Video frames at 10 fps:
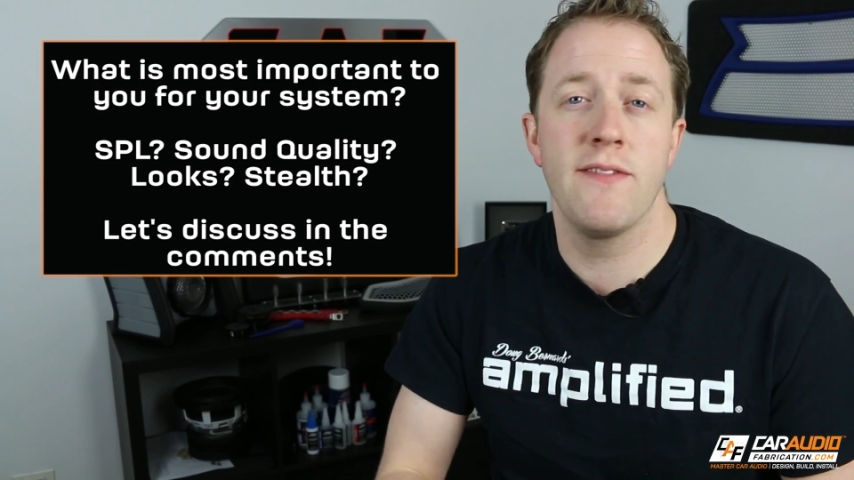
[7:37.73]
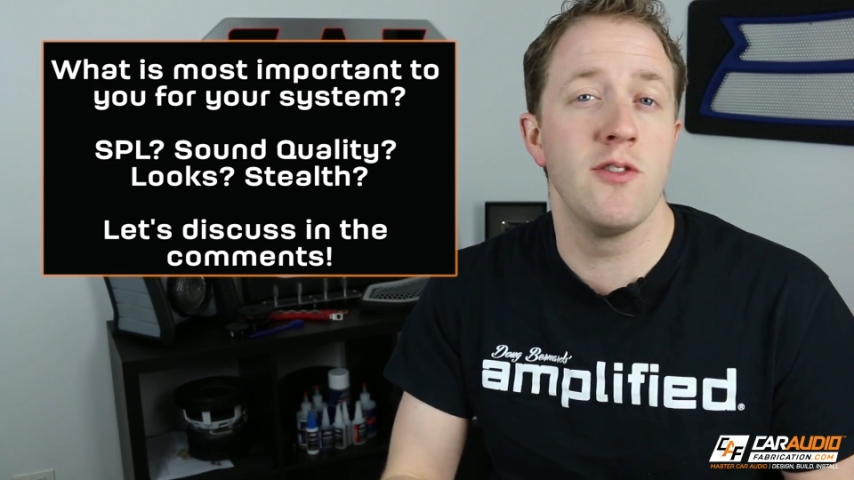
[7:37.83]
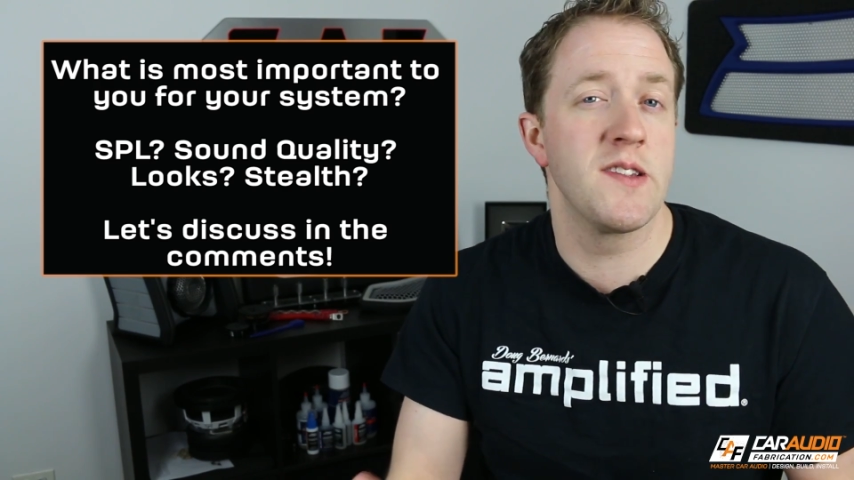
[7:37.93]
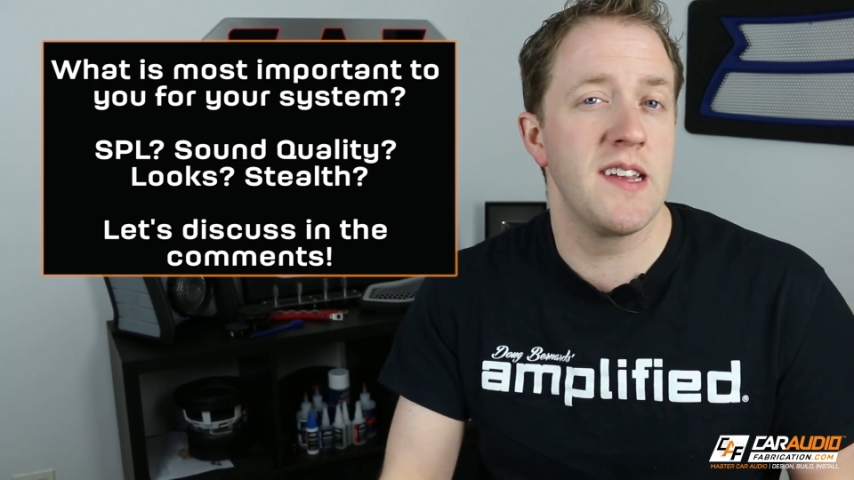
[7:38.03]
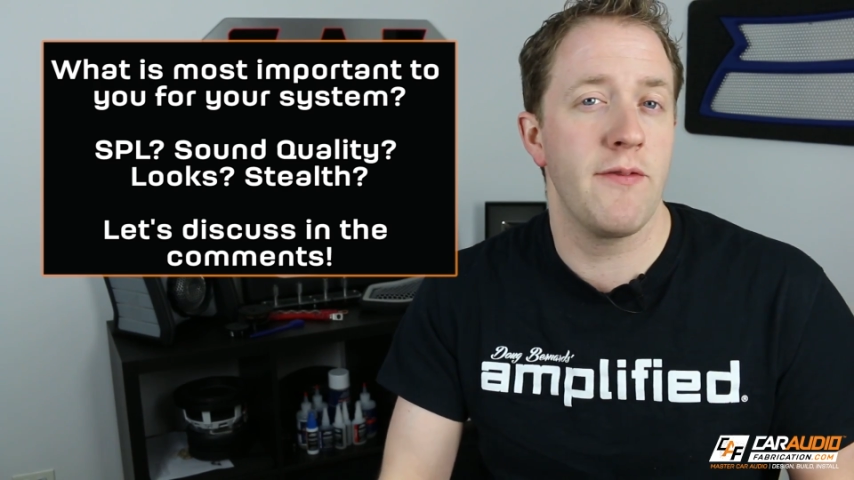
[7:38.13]
of
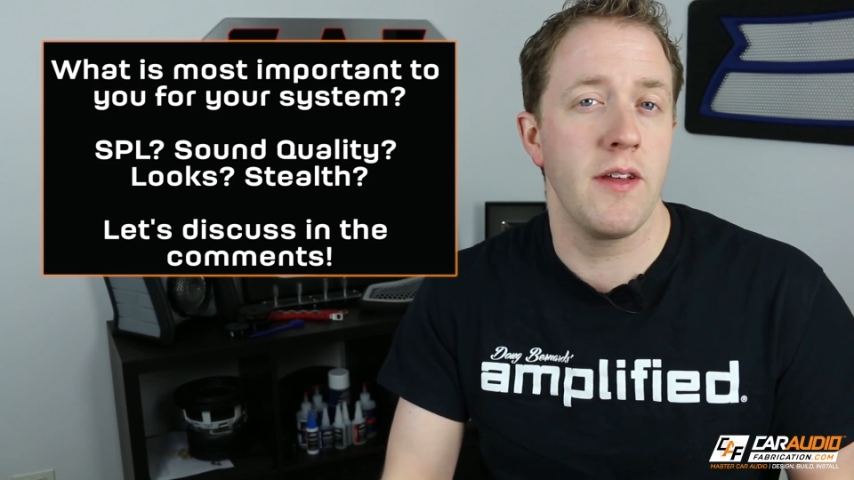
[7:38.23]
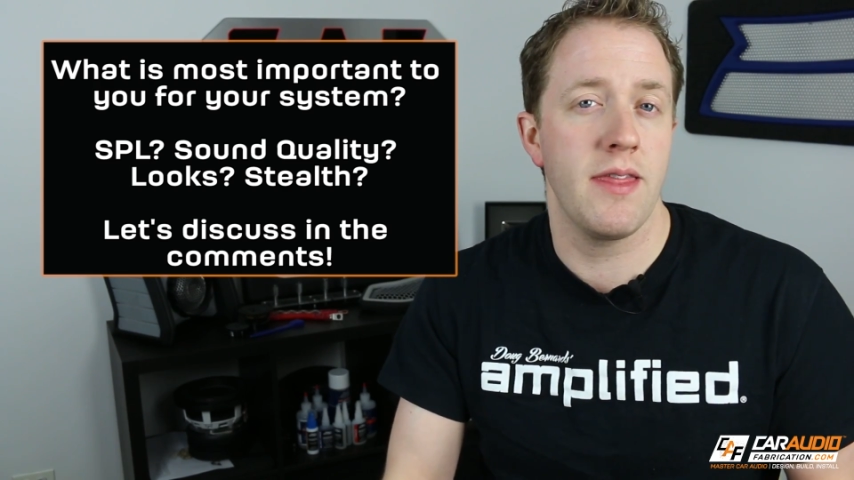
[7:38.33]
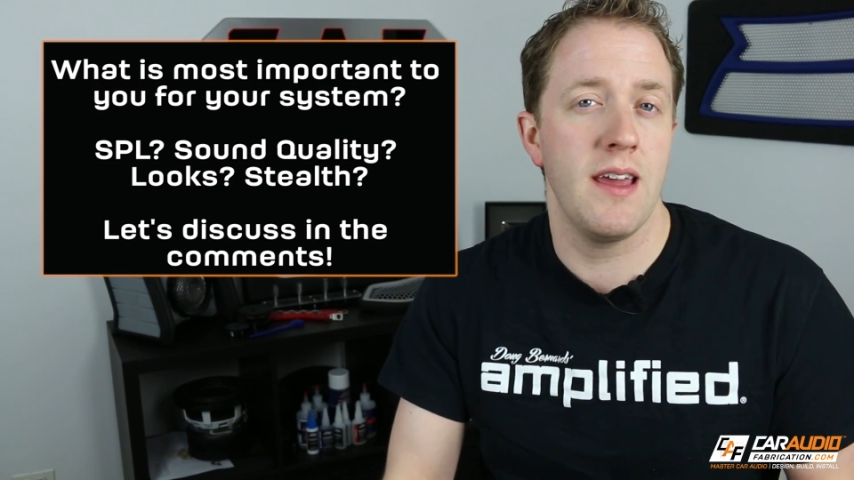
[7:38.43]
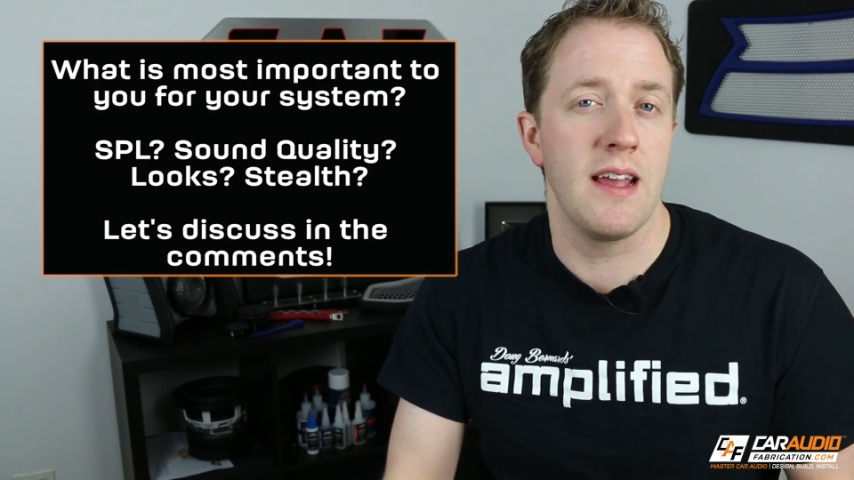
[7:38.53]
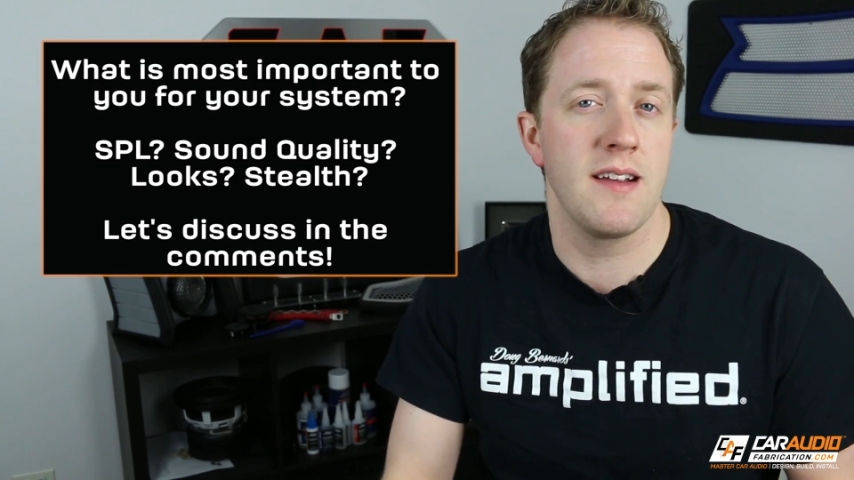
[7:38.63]
those
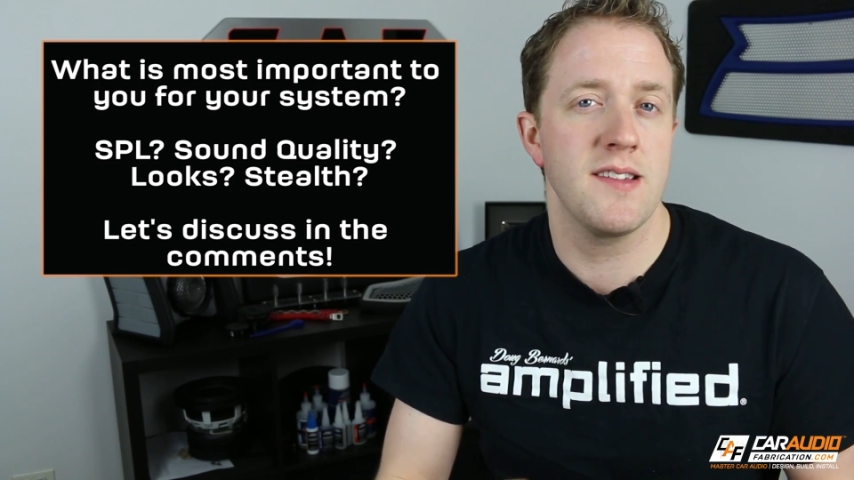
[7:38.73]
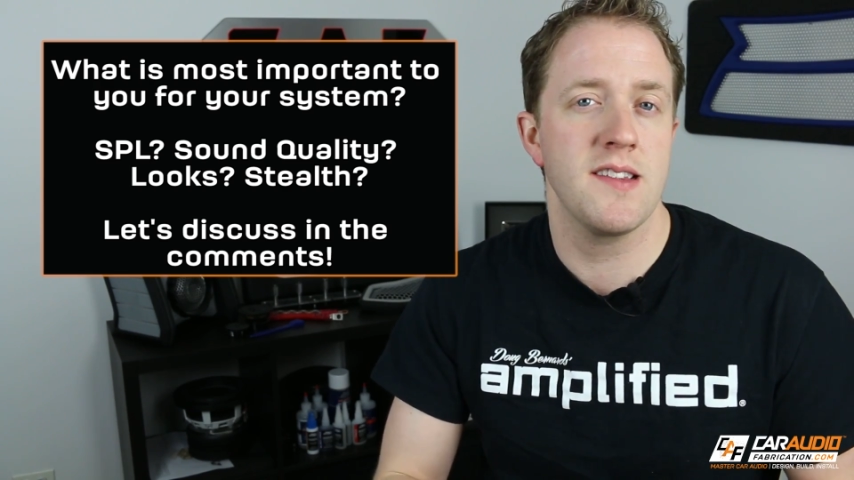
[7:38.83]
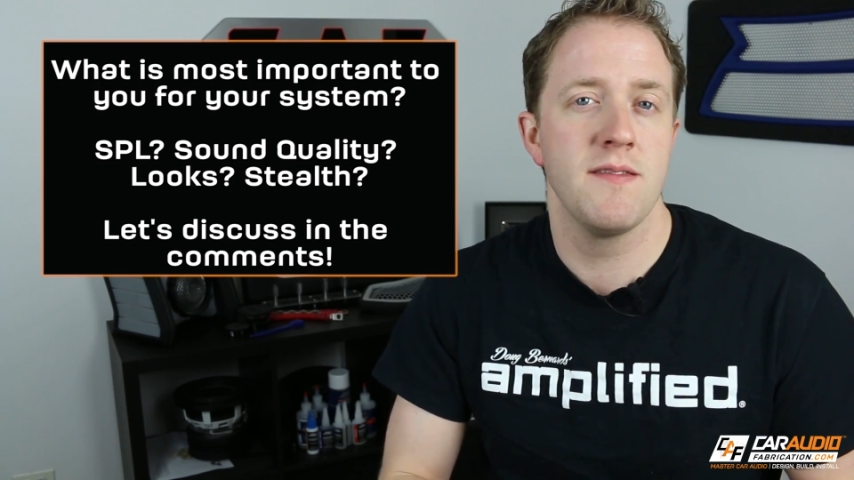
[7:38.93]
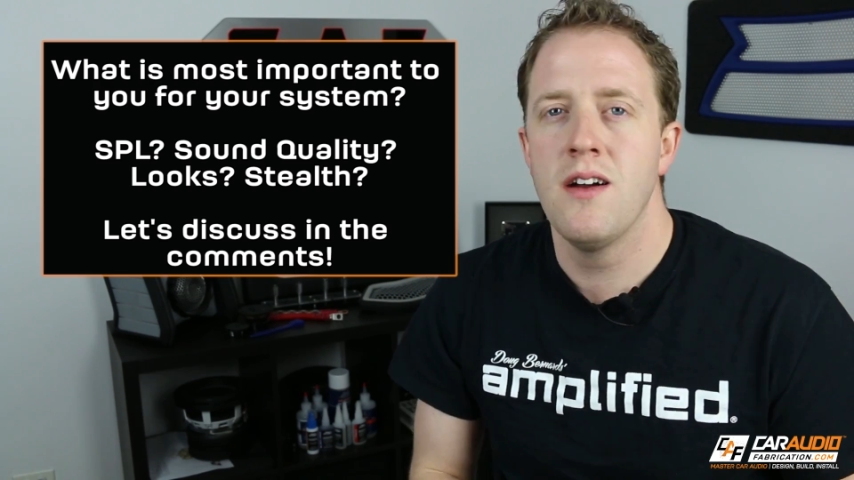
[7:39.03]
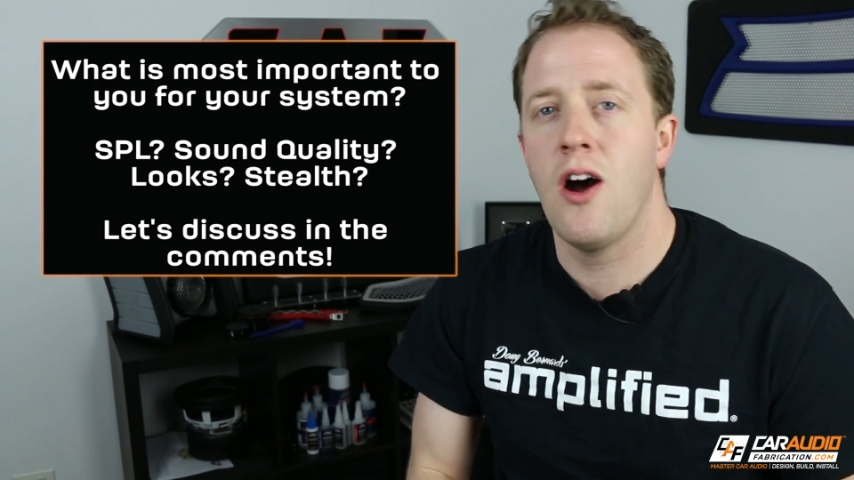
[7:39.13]
different things